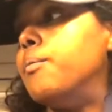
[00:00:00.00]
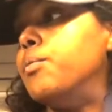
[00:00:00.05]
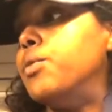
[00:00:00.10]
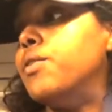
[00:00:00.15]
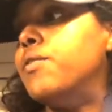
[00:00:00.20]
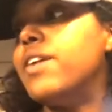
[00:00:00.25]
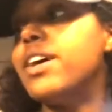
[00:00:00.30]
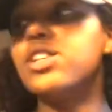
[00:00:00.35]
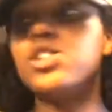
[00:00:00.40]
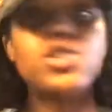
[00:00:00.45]

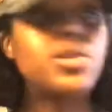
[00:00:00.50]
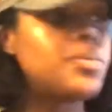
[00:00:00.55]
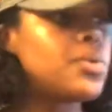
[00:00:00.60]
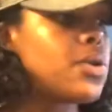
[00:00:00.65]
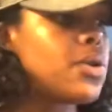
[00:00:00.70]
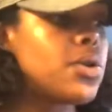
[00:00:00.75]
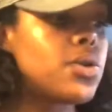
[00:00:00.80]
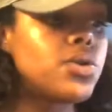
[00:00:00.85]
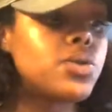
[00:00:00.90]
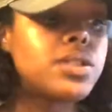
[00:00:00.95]
the
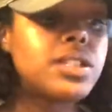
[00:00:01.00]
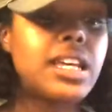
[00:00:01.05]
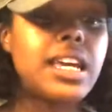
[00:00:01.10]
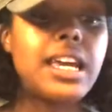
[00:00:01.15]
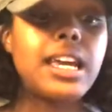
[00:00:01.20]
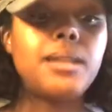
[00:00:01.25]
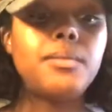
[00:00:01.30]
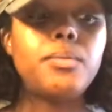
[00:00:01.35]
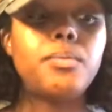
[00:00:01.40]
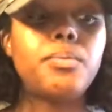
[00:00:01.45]
vegetables,
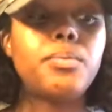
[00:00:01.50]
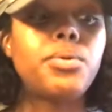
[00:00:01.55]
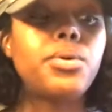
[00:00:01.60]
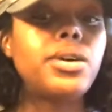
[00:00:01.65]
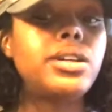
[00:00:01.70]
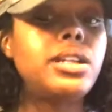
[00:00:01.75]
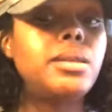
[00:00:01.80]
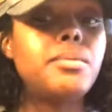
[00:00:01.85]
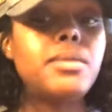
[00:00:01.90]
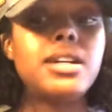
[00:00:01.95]
it
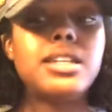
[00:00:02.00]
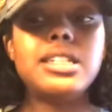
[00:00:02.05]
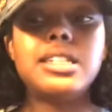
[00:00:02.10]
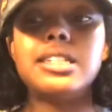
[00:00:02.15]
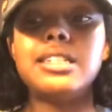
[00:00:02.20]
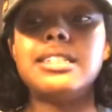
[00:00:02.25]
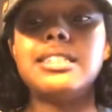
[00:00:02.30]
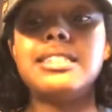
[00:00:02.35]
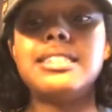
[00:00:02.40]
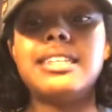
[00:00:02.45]
pretty
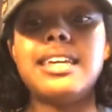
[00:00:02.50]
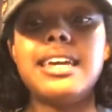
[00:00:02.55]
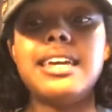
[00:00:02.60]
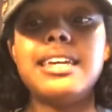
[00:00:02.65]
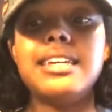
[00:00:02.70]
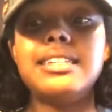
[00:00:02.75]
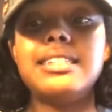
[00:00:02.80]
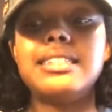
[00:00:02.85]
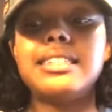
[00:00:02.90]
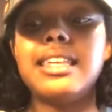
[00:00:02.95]
much
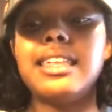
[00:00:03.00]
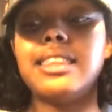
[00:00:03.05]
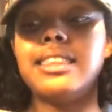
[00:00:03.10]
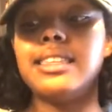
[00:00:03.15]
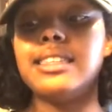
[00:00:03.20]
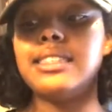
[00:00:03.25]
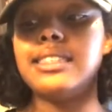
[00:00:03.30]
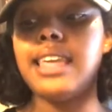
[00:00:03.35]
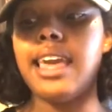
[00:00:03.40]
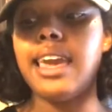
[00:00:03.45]
stays
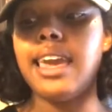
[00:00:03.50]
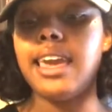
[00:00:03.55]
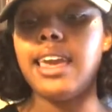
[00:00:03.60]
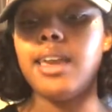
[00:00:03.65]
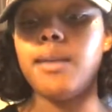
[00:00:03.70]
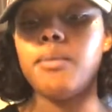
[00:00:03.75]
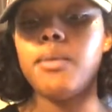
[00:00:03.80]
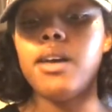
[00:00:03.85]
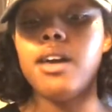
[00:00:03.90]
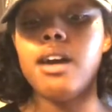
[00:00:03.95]
the
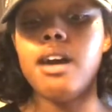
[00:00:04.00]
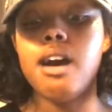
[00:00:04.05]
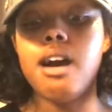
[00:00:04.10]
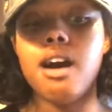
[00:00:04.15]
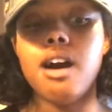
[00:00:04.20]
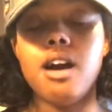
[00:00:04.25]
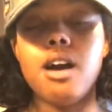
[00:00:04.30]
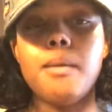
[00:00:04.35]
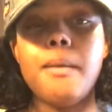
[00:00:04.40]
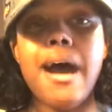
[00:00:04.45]
same.
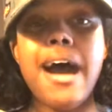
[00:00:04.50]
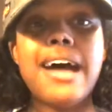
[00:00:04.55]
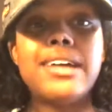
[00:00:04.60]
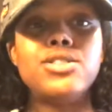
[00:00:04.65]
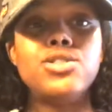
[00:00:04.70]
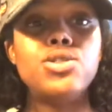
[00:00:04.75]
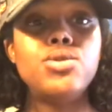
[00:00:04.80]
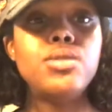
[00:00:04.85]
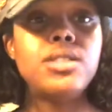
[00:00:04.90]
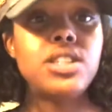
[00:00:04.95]

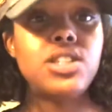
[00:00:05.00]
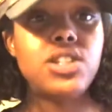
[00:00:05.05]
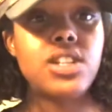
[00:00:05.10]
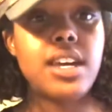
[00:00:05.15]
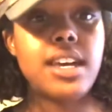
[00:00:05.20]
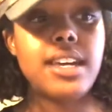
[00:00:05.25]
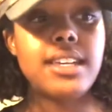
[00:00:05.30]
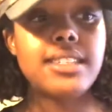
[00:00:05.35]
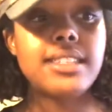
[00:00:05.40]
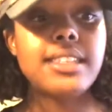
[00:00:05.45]
I do
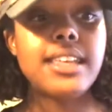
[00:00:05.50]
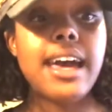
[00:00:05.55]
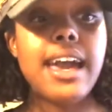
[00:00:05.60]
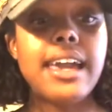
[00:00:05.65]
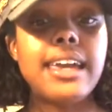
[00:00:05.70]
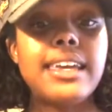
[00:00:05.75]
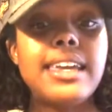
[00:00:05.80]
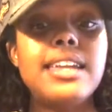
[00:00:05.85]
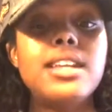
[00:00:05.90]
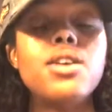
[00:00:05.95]
suggest,
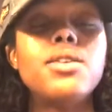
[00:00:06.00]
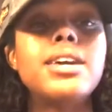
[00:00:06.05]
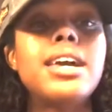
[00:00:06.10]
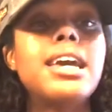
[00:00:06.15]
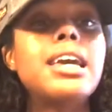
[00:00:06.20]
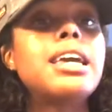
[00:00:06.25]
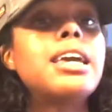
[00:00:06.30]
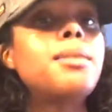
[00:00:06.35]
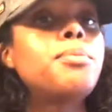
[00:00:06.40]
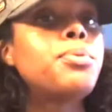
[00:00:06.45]
like, keto
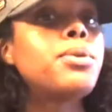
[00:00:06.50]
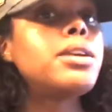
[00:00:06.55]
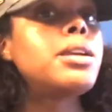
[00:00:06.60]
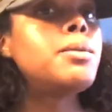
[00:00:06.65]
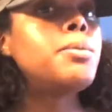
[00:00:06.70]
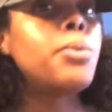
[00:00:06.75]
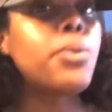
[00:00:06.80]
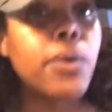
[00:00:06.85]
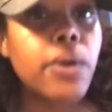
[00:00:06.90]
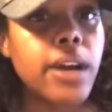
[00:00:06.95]
can get
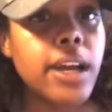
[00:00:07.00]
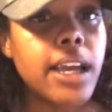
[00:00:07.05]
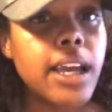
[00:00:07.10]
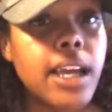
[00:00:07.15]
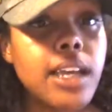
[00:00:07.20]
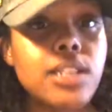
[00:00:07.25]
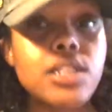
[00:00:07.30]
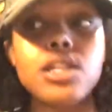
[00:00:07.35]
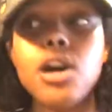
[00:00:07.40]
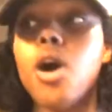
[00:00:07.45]
pretty
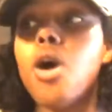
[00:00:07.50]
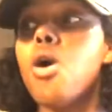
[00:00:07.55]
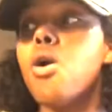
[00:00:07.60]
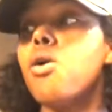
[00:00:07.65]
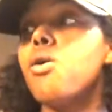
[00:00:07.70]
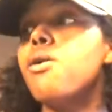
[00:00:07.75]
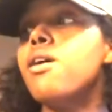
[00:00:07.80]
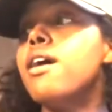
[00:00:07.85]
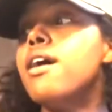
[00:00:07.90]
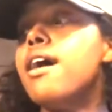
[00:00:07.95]
boring,
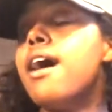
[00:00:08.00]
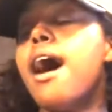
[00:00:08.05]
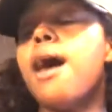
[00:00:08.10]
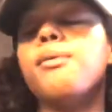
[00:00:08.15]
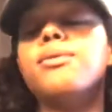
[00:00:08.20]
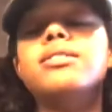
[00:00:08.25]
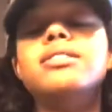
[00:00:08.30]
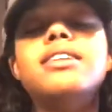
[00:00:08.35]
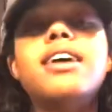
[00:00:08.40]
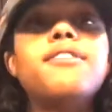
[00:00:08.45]
so
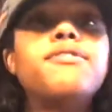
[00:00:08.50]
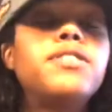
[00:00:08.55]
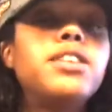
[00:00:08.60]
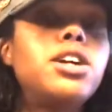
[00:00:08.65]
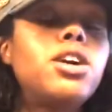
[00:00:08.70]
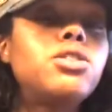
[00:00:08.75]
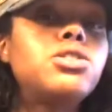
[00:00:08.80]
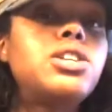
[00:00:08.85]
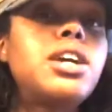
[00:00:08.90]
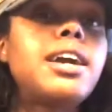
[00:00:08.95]
I would
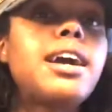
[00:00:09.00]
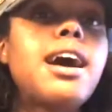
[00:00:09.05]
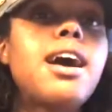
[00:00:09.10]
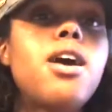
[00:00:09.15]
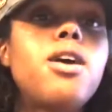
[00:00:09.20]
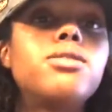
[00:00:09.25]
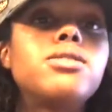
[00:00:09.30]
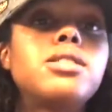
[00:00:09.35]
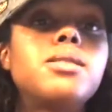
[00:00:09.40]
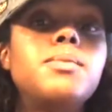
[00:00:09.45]
definitely go check
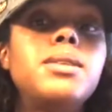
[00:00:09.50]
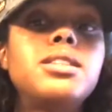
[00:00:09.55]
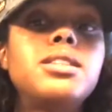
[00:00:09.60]
out some